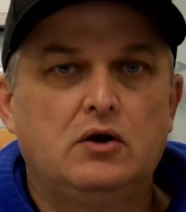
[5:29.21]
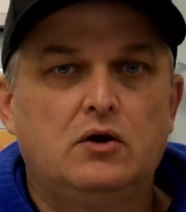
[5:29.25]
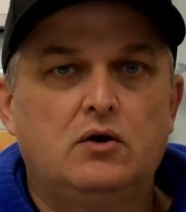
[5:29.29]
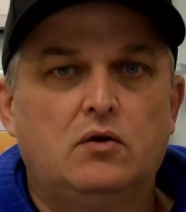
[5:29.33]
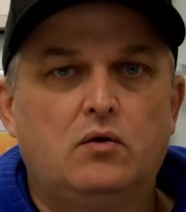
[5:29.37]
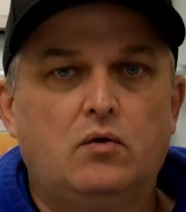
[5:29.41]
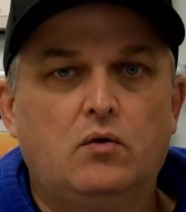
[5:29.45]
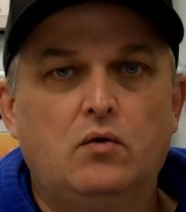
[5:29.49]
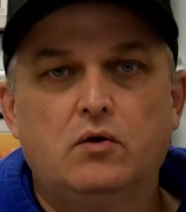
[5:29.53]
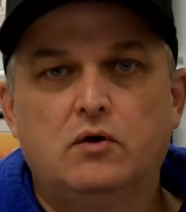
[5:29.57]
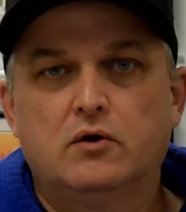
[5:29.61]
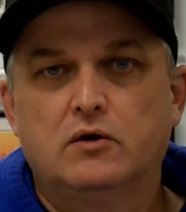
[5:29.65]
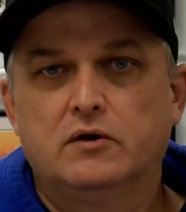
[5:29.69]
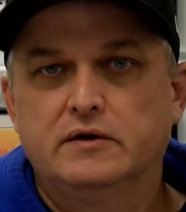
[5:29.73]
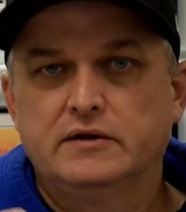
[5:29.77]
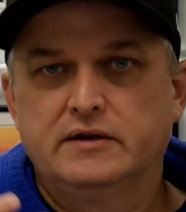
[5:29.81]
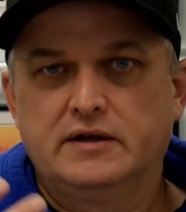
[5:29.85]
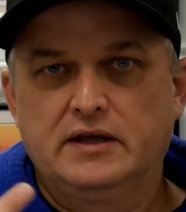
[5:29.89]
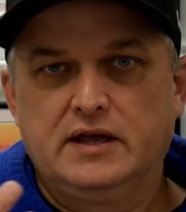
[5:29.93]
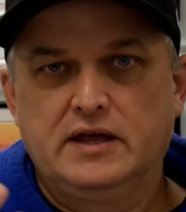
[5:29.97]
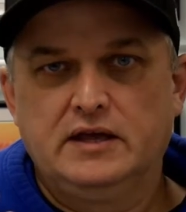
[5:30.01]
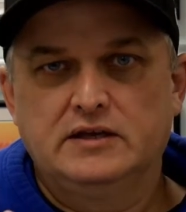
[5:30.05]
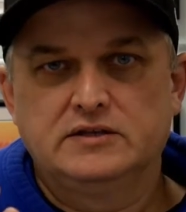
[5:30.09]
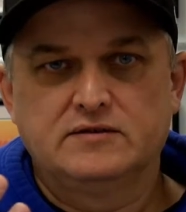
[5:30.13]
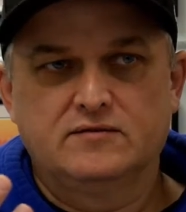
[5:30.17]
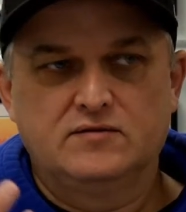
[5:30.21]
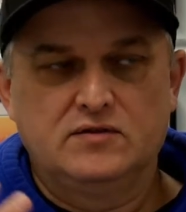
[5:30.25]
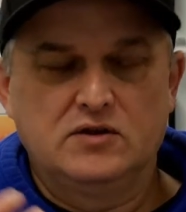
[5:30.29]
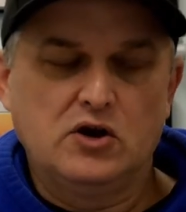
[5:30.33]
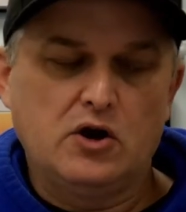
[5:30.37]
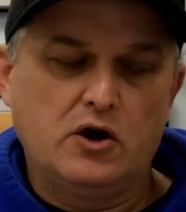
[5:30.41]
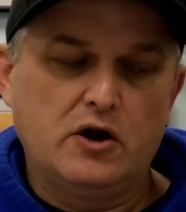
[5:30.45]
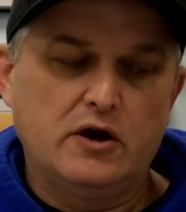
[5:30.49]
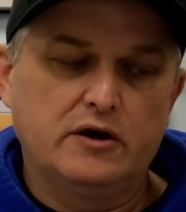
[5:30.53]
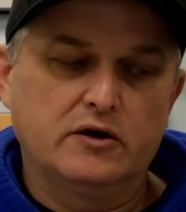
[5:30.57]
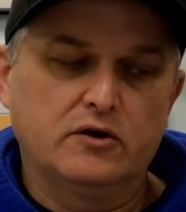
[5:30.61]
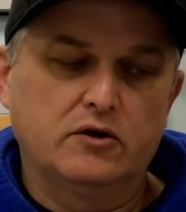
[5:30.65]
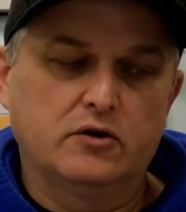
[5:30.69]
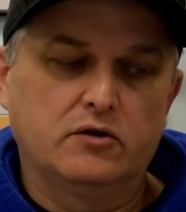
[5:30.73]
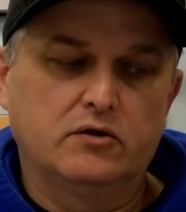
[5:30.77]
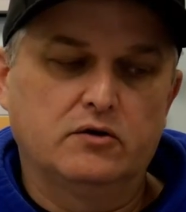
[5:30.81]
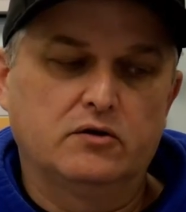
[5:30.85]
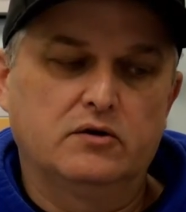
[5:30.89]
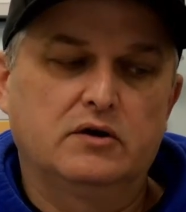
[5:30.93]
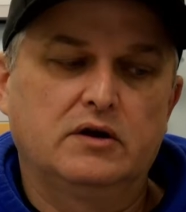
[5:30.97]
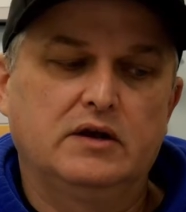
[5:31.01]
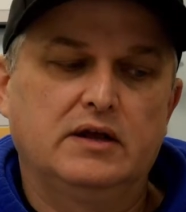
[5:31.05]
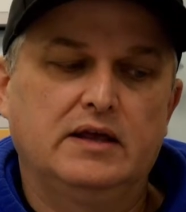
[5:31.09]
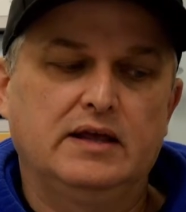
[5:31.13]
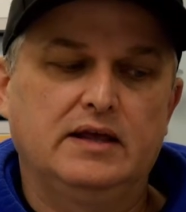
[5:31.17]
or in the case of the onager,
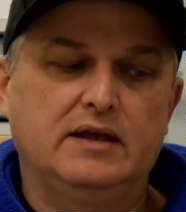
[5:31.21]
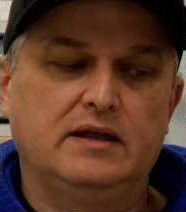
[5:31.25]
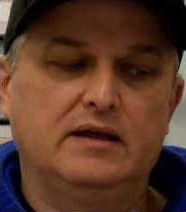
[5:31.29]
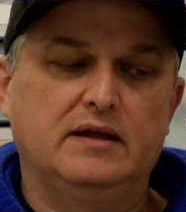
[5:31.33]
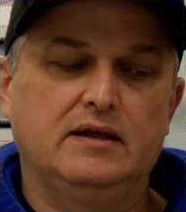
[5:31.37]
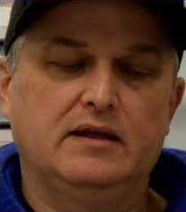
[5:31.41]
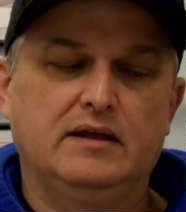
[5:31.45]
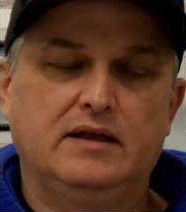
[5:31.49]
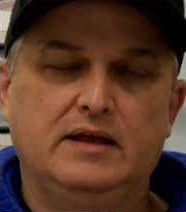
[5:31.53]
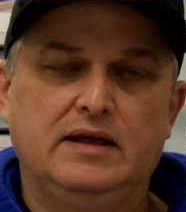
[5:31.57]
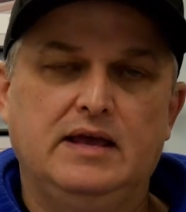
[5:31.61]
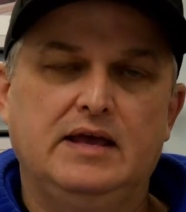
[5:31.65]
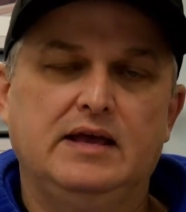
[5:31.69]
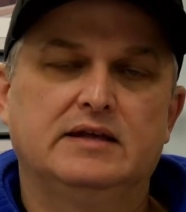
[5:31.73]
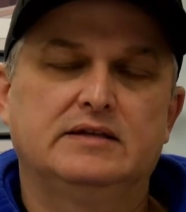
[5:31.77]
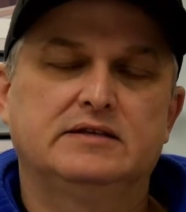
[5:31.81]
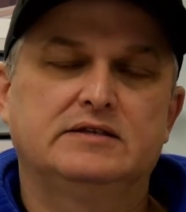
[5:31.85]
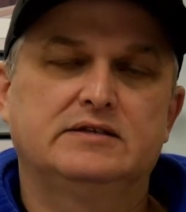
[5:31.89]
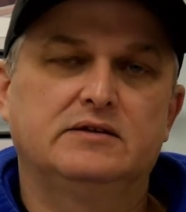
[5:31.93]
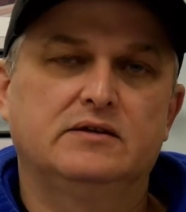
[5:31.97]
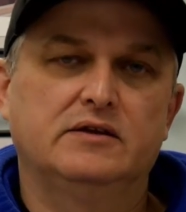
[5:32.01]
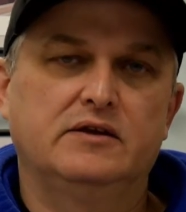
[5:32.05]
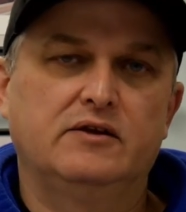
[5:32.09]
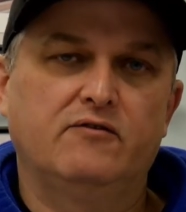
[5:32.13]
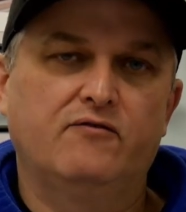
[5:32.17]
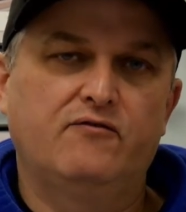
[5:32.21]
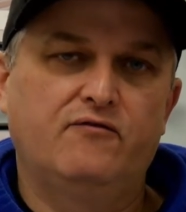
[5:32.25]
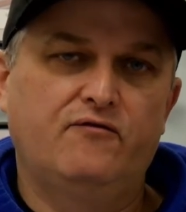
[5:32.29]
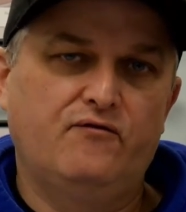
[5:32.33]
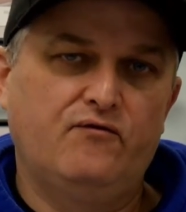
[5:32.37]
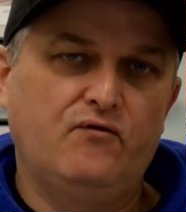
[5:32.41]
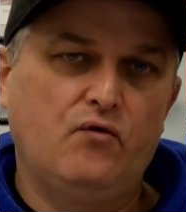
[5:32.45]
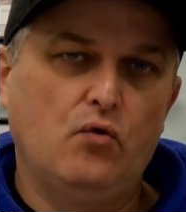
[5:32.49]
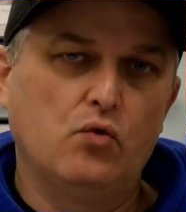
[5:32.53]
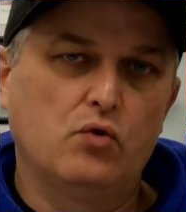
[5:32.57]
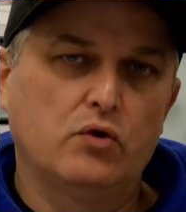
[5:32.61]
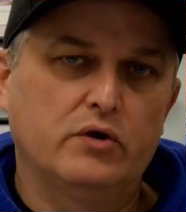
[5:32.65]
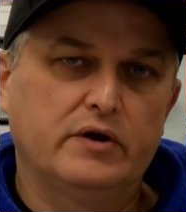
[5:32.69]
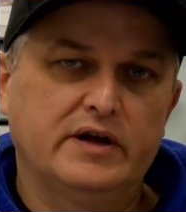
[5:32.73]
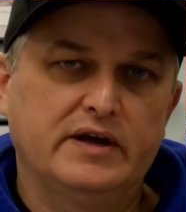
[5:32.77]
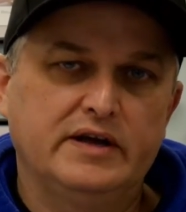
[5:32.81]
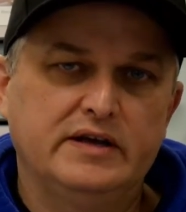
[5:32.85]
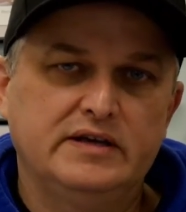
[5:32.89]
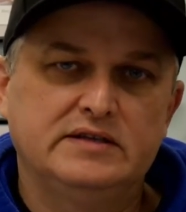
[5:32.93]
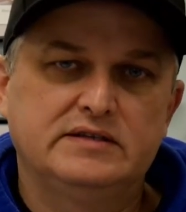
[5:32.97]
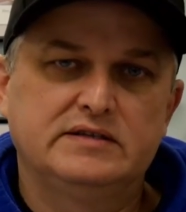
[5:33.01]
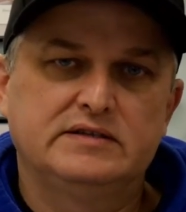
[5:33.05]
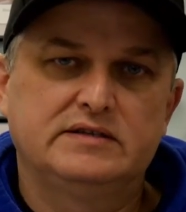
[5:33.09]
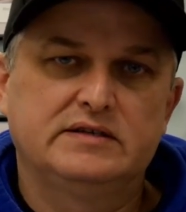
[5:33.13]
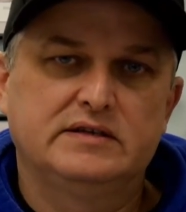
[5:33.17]
canceling 4
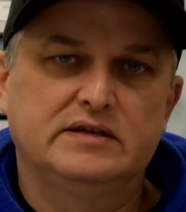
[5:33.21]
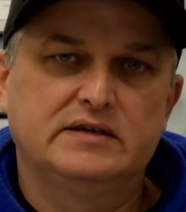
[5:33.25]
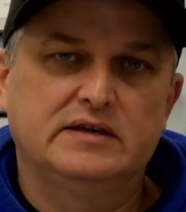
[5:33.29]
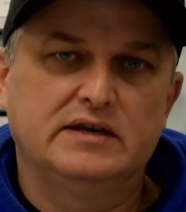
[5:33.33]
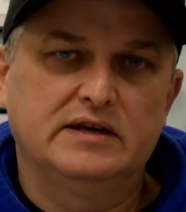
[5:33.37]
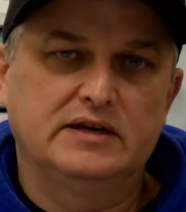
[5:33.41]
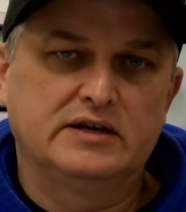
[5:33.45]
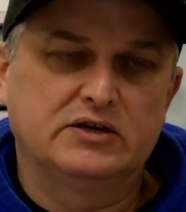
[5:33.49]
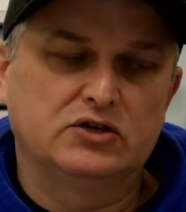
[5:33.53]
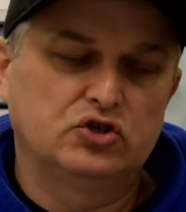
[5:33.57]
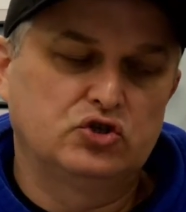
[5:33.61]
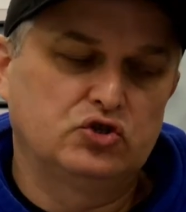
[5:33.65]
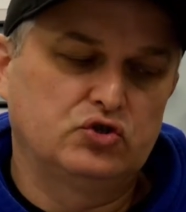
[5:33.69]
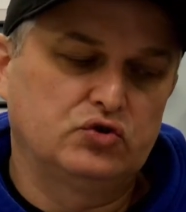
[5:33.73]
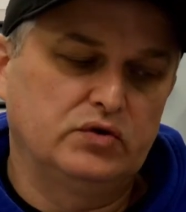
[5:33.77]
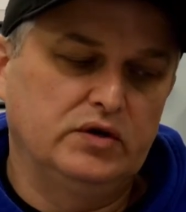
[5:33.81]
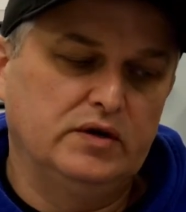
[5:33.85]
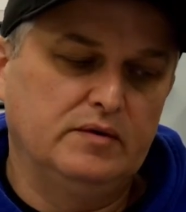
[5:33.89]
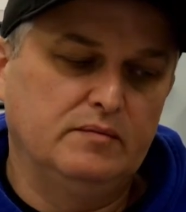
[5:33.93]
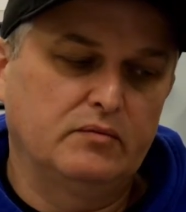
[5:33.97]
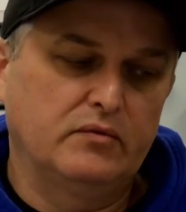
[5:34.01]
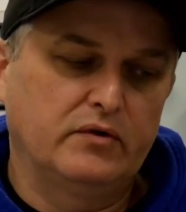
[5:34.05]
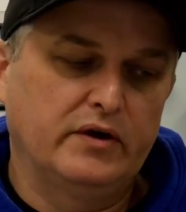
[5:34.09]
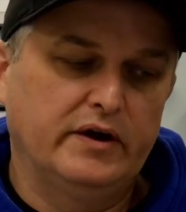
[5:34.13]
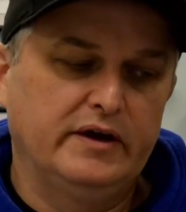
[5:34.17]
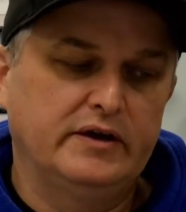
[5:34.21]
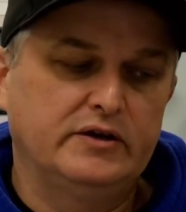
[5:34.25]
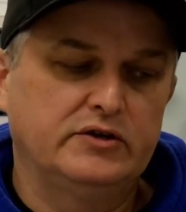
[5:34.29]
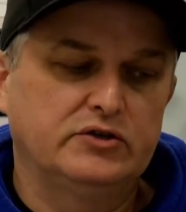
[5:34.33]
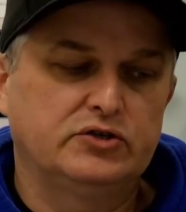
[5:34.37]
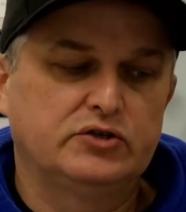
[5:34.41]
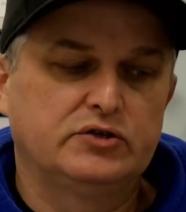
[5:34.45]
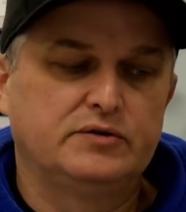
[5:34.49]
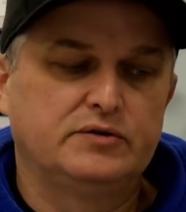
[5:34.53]
dice at extreme range.